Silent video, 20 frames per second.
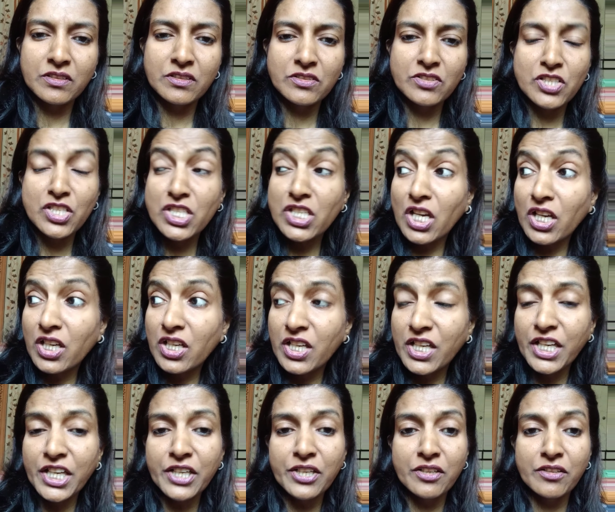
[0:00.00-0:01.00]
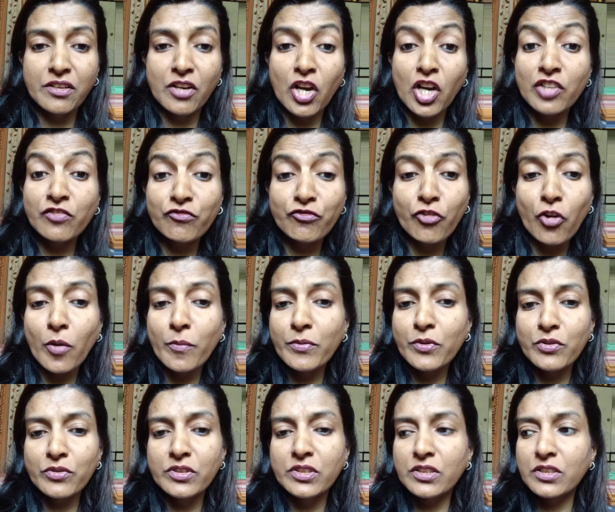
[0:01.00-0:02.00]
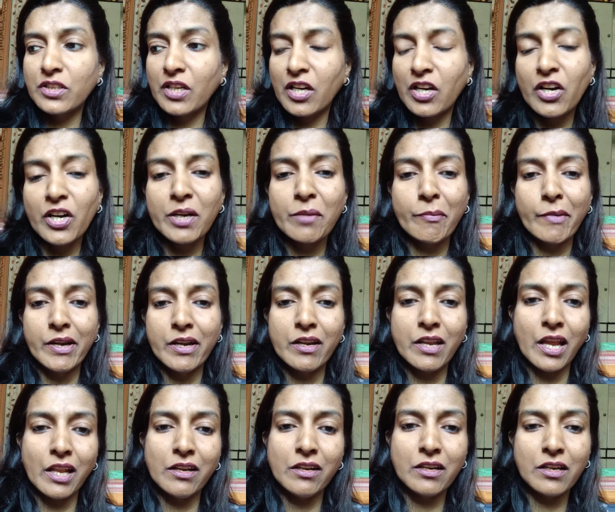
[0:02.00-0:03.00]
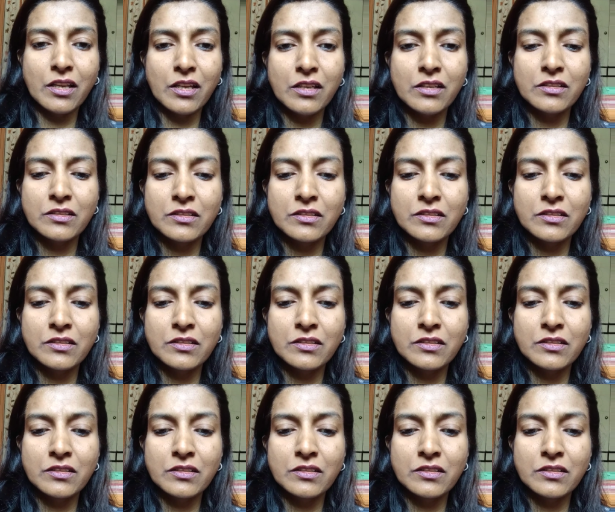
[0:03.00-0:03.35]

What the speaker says: Just agree, conform to the herd mentality.